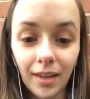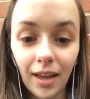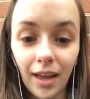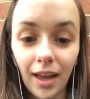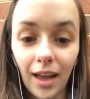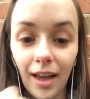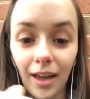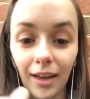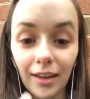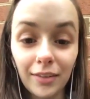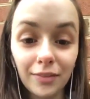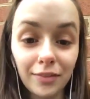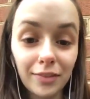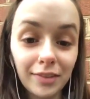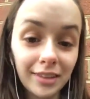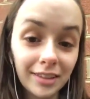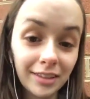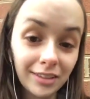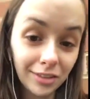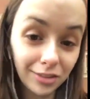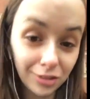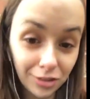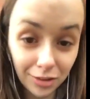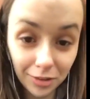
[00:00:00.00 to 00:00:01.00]
I really
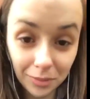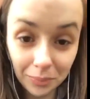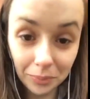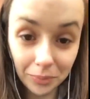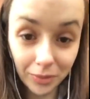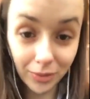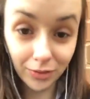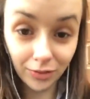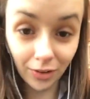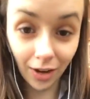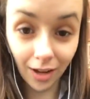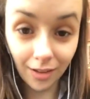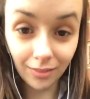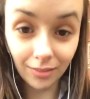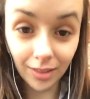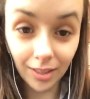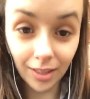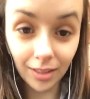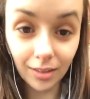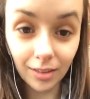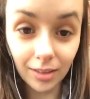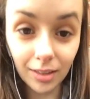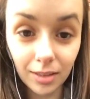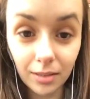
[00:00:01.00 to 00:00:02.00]
shouldn't be driving
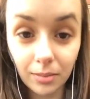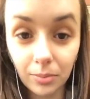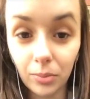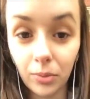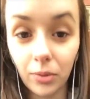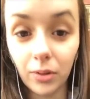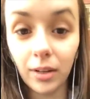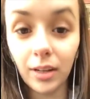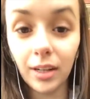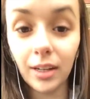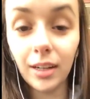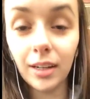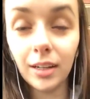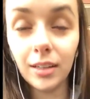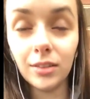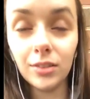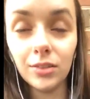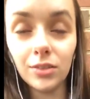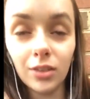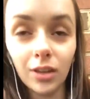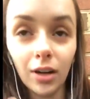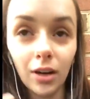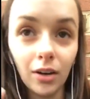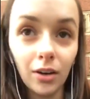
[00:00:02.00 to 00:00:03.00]
at this point, and
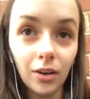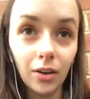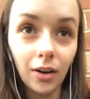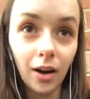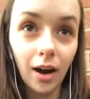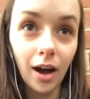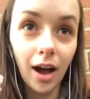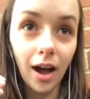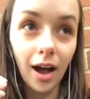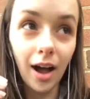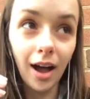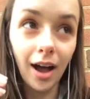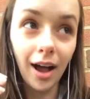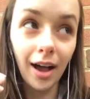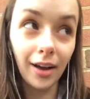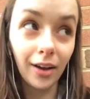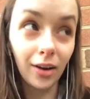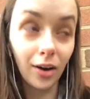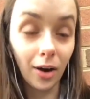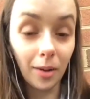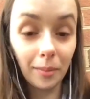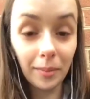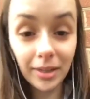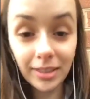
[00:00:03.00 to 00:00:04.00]
so I
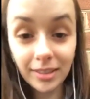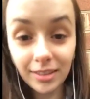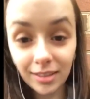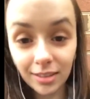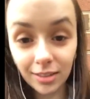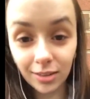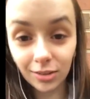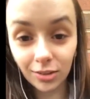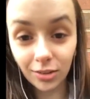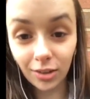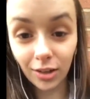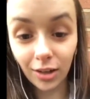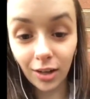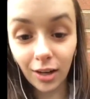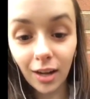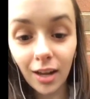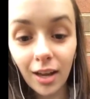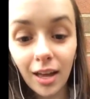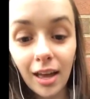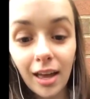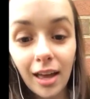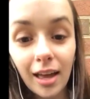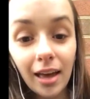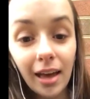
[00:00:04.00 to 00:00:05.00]
call my sister,
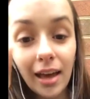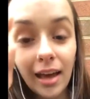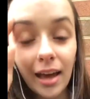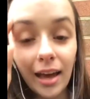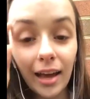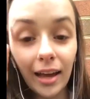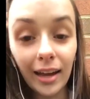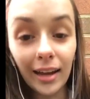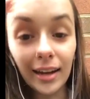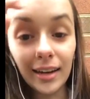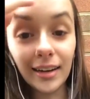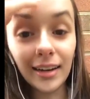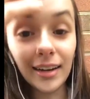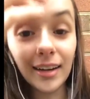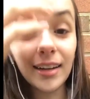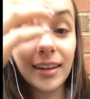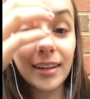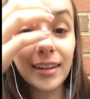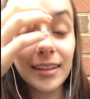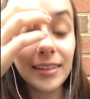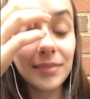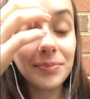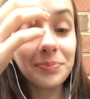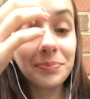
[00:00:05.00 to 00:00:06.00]
and
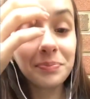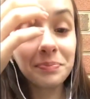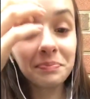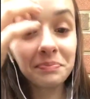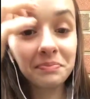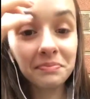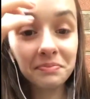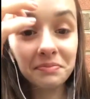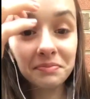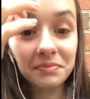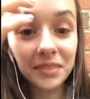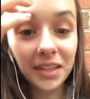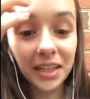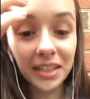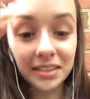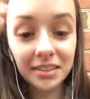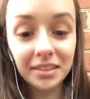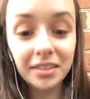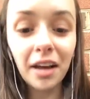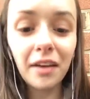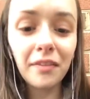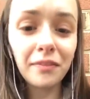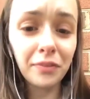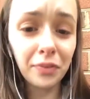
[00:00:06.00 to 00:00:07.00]
it's
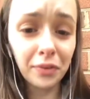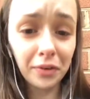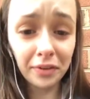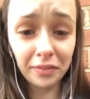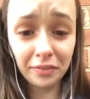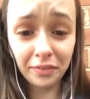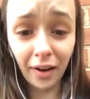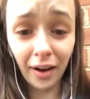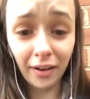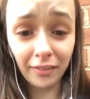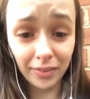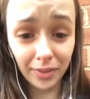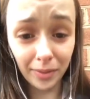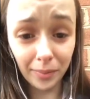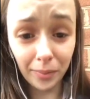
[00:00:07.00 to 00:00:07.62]
7:45 in the